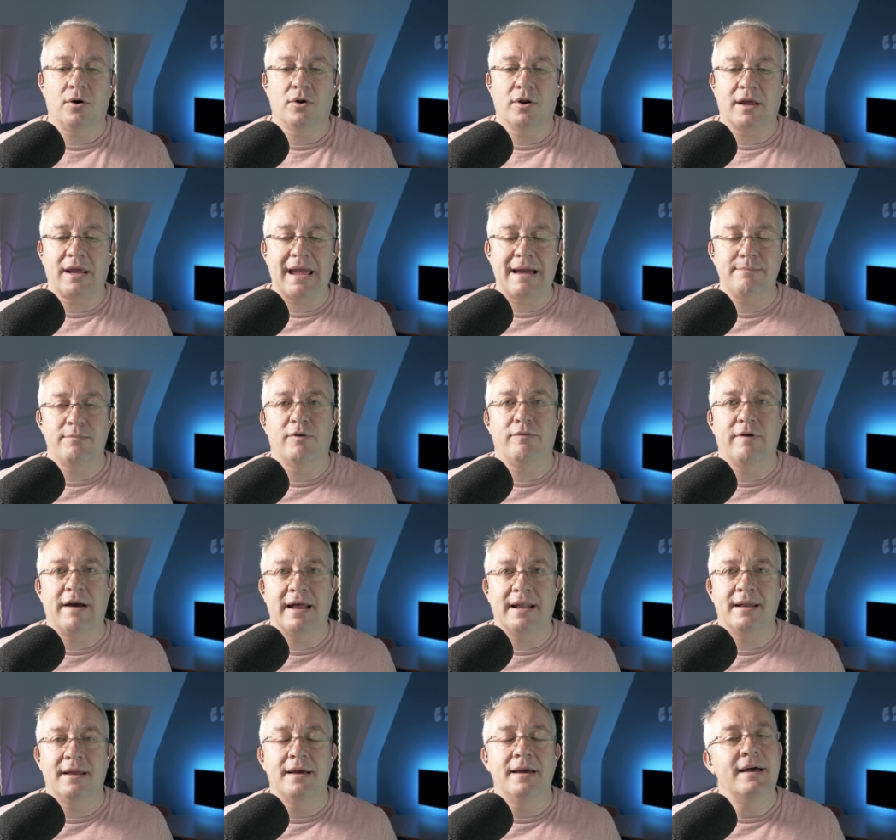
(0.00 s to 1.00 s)
on a camper
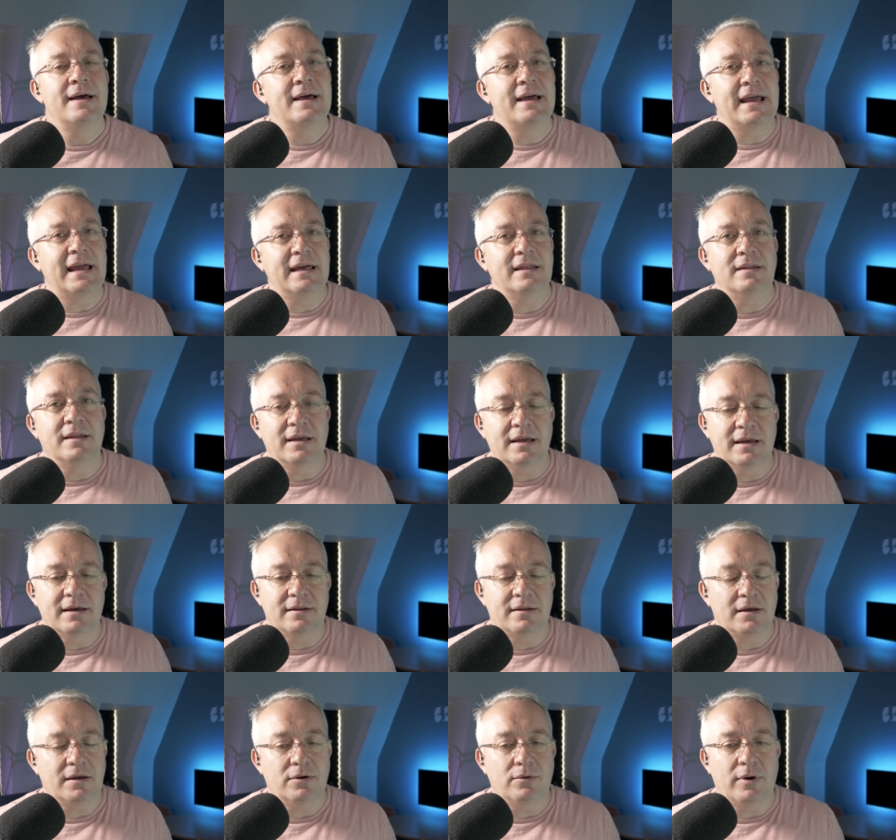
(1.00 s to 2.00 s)
van in the
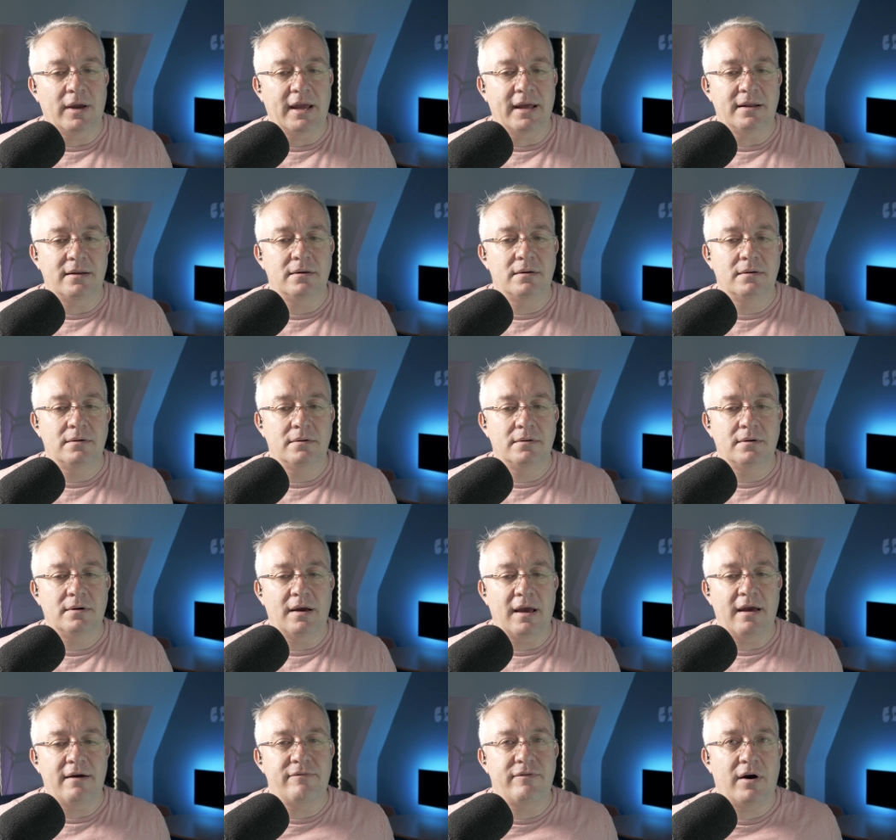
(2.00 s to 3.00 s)
year that you hit
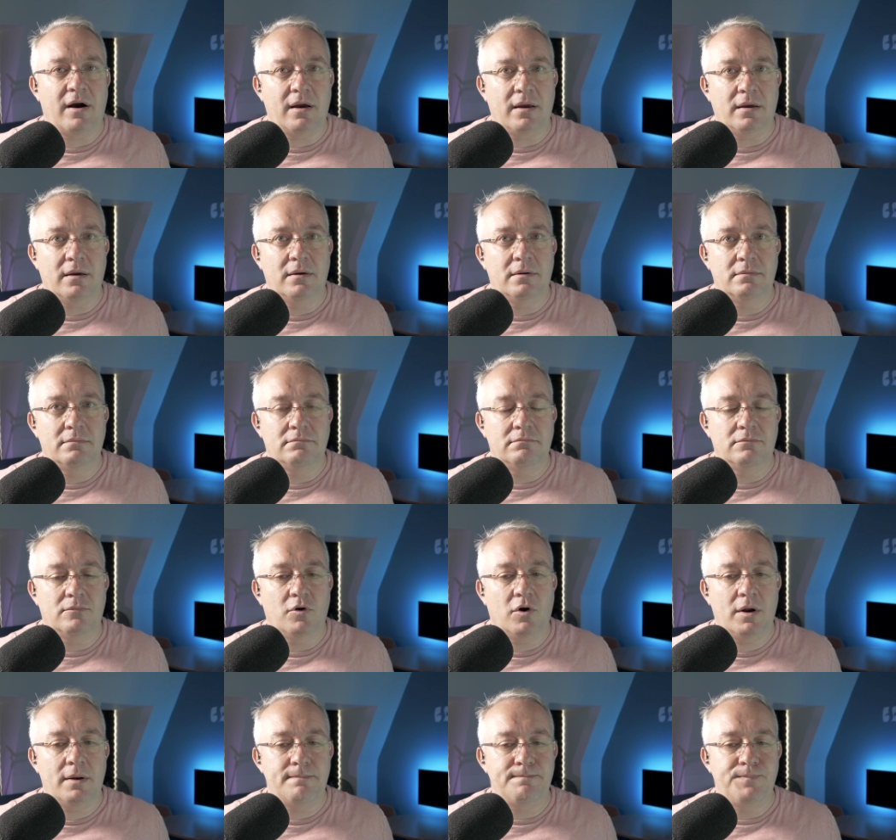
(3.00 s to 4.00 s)
F I,
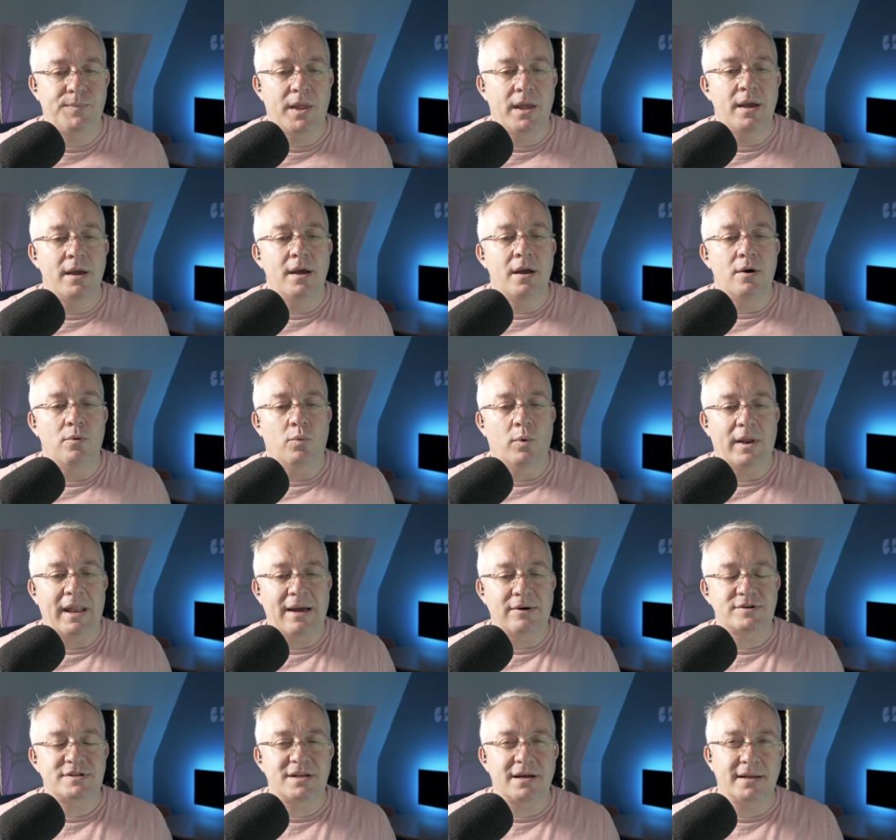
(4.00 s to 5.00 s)
right? We're
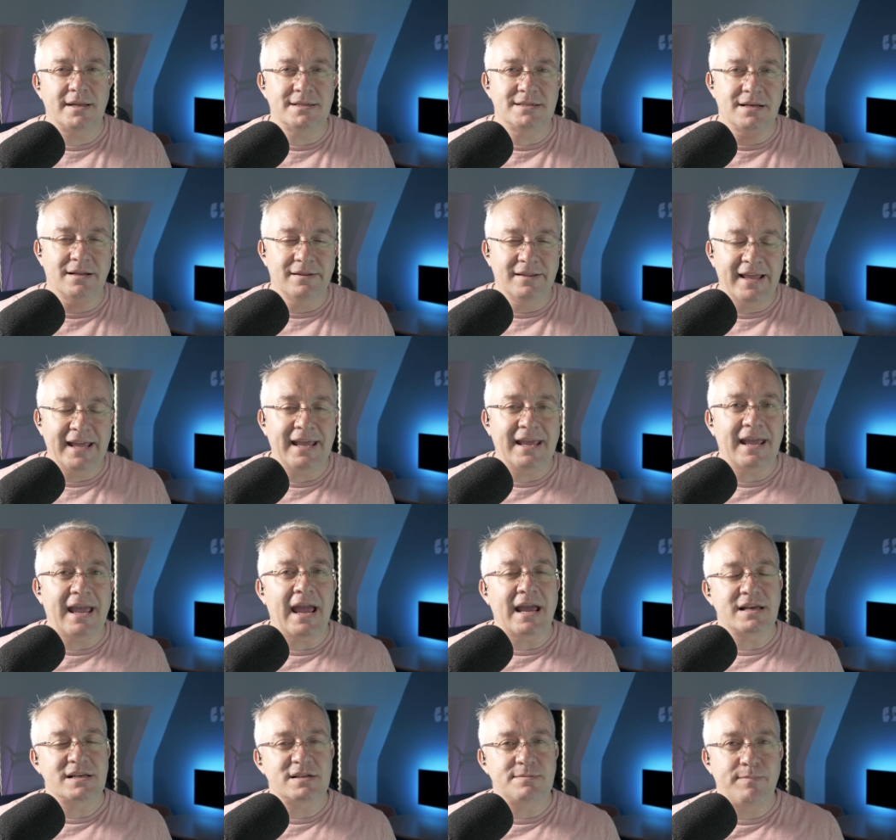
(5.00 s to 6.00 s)
now starting to link
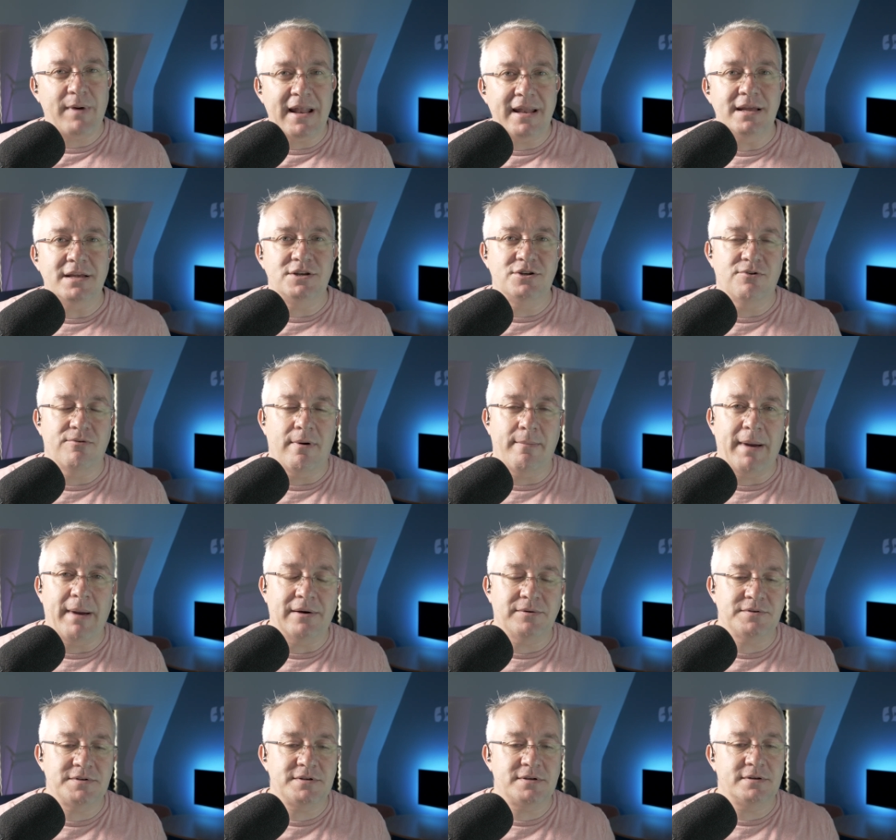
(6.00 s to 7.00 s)
expenditure
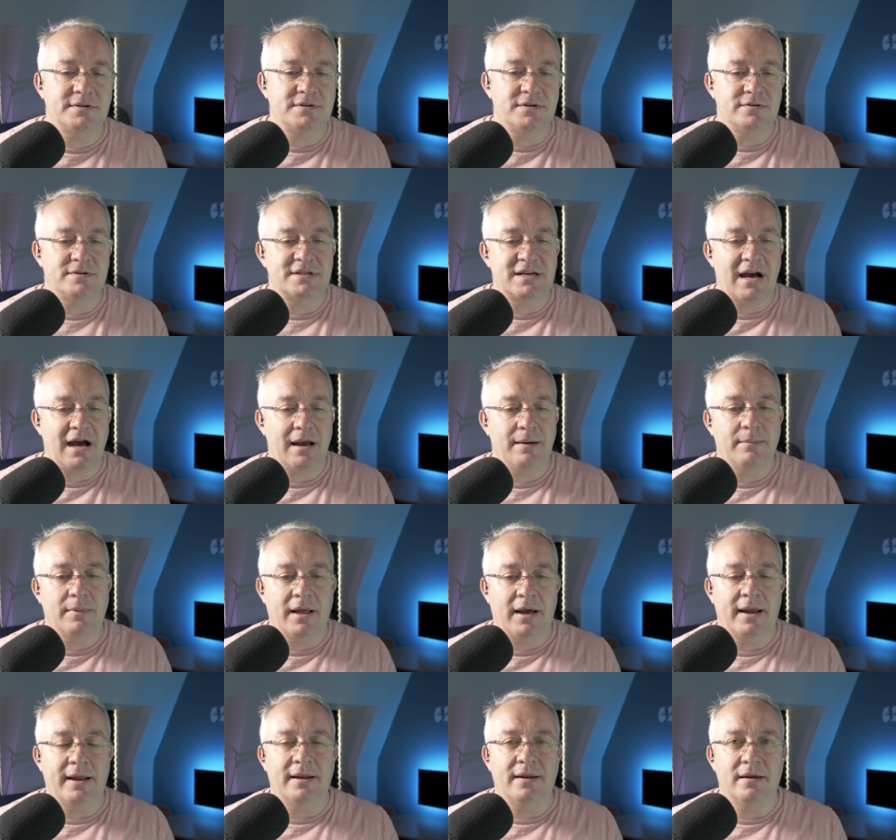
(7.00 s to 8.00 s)
amounts to
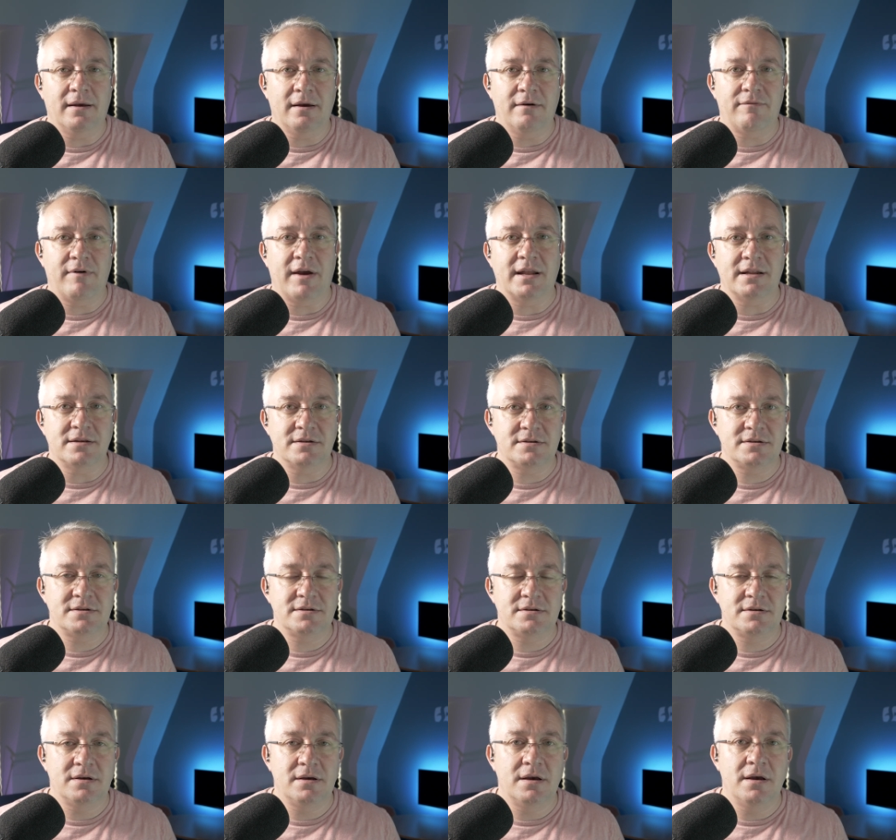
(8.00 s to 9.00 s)
timeline
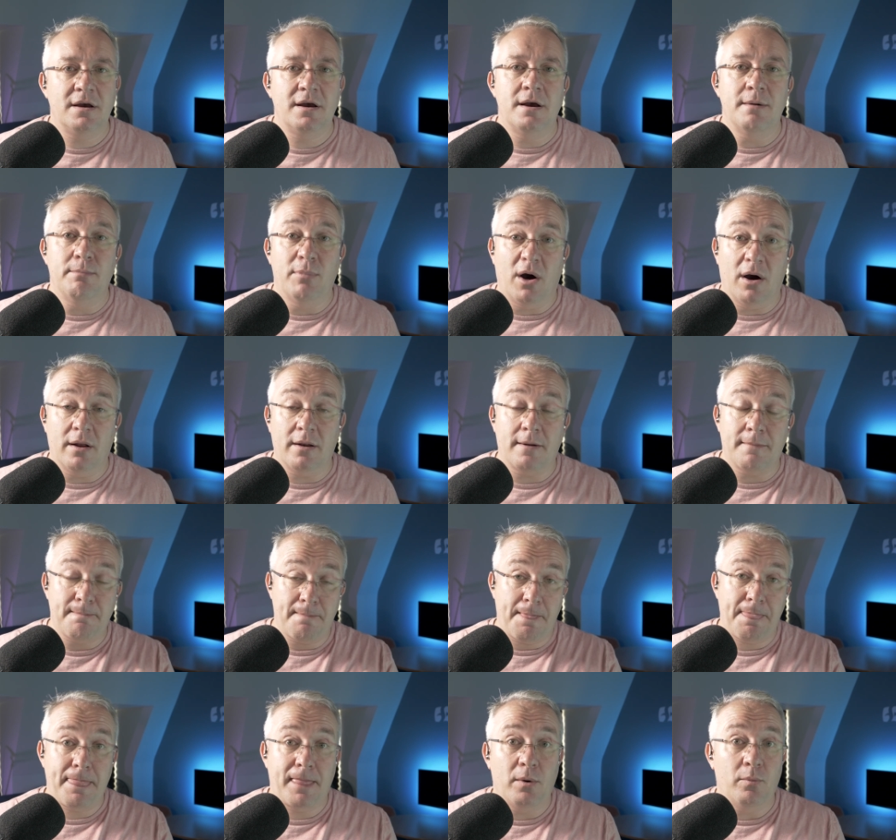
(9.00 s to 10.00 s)
events. But
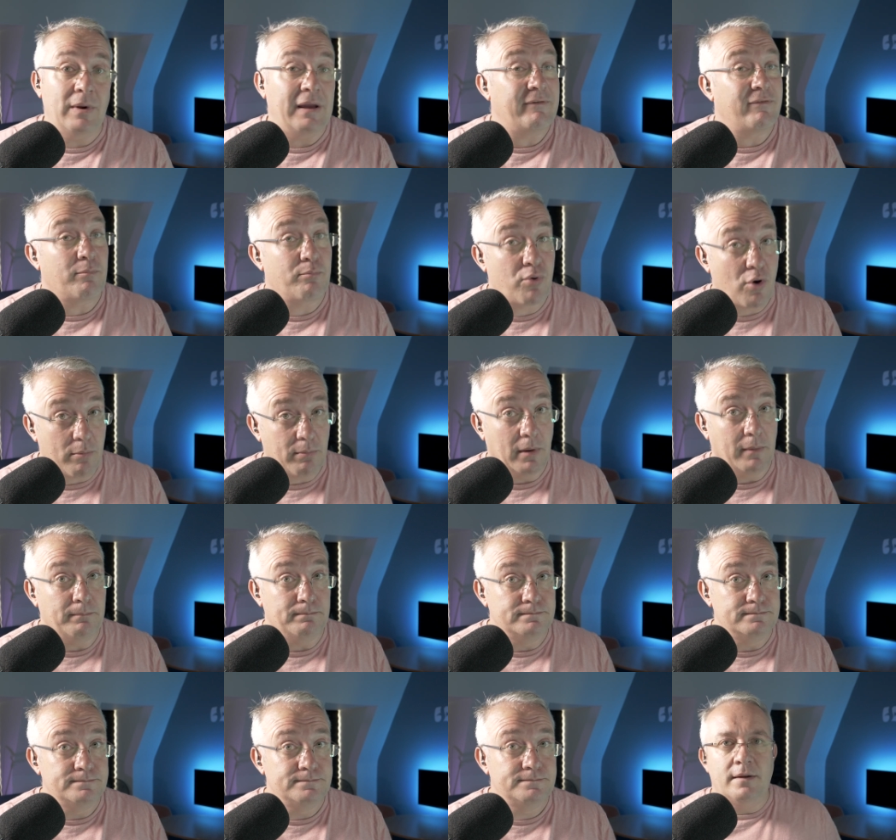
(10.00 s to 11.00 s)
we have a
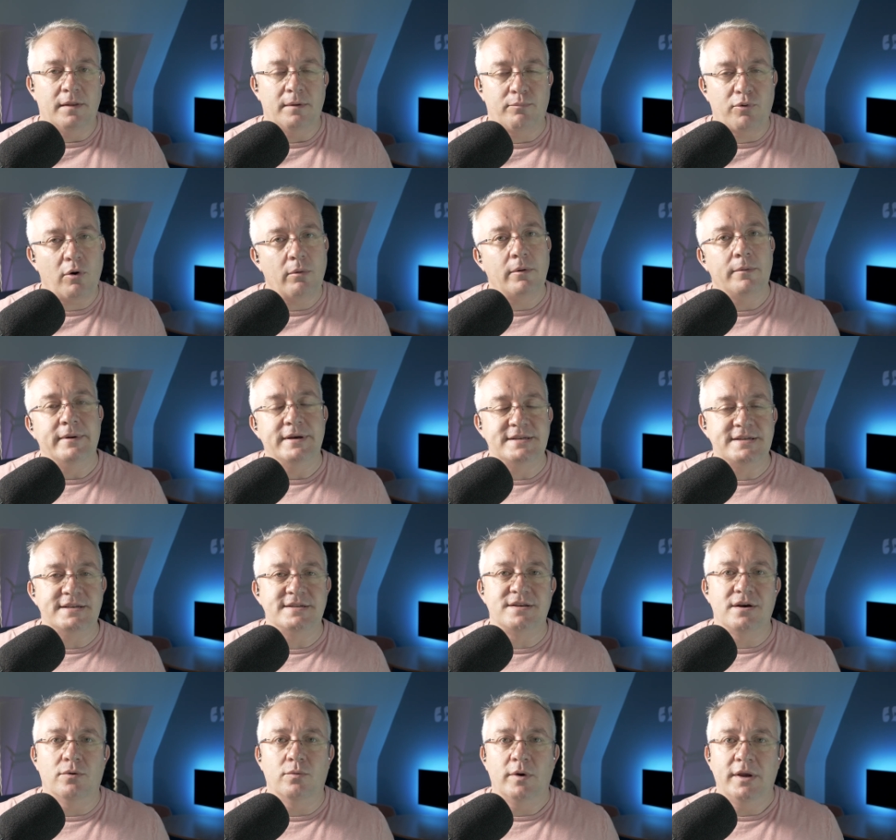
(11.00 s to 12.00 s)
problem. The problem is,
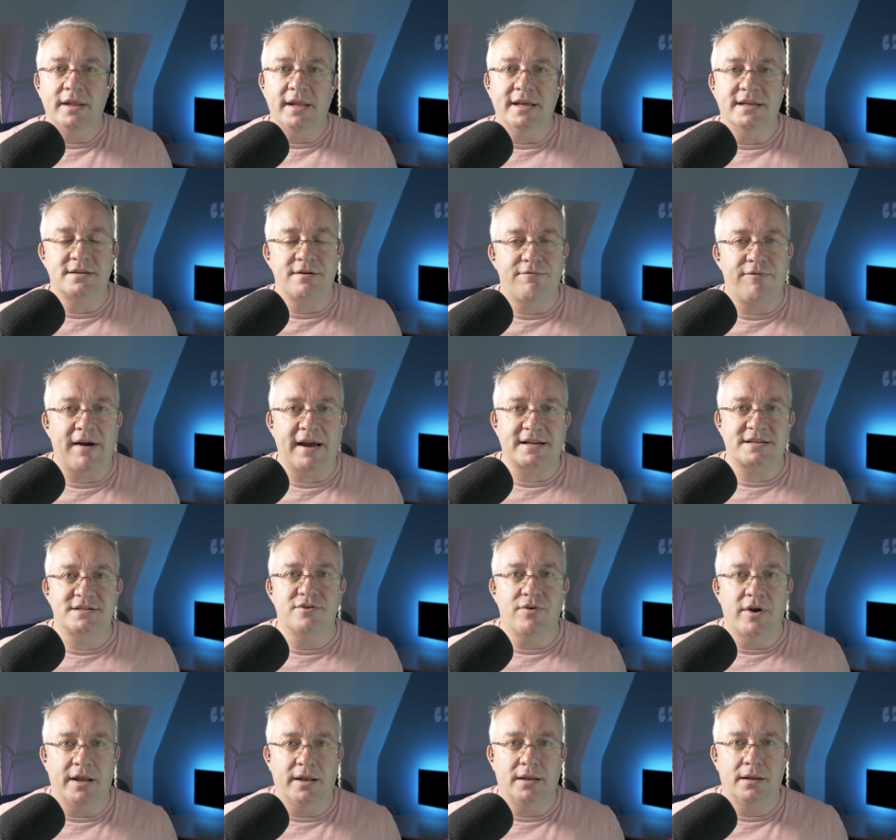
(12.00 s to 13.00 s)
is that we need to
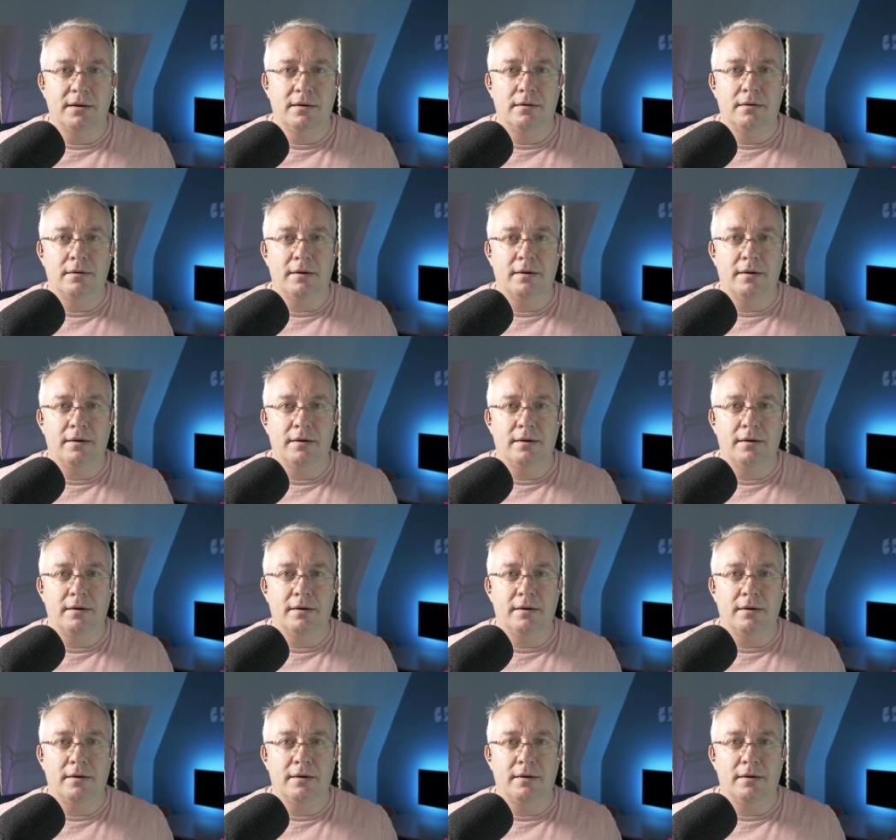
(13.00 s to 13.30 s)
factor in